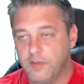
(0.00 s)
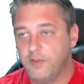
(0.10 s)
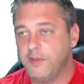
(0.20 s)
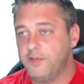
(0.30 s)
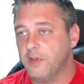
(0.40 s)

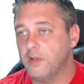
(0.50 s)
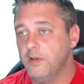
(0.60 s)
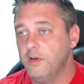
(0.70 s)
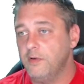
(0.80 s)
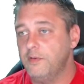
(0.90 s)
This
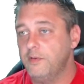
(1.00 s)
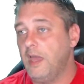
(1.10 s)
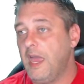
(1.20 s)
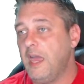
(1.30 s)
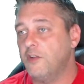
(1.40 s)
includes
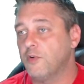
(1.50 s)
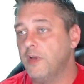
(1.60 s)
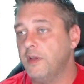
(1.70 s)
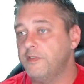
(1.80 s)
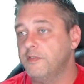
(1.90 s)

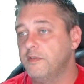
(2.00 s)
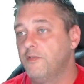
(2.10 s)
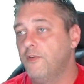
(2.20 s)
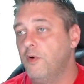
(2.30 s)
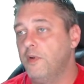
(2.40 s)
address,
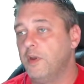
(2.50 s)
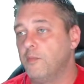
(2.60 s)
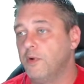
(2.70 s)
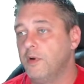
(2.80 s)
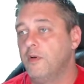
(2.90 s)
phone
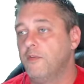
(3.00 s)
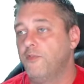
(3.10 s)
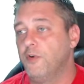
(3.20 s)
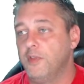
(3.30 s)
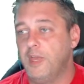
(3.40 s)
number,
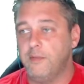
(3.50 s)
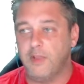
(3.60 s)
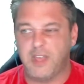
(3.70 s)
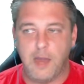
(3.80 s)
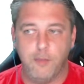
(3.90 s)
full name.
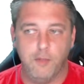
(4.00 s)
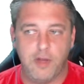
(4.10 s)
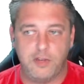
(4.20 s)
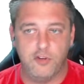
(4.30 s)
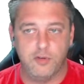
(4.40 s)
Like I put
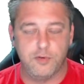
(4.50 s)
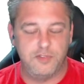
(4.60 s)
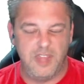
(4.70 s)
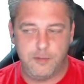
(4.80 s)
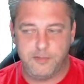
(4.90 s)
my children's
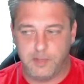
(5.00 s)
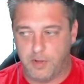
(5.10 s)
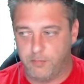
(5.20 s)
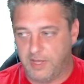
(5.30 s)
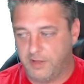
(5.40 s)
names on my
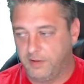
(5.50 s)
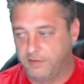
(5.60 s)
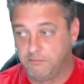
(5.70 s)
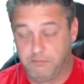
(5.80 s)
blacklist.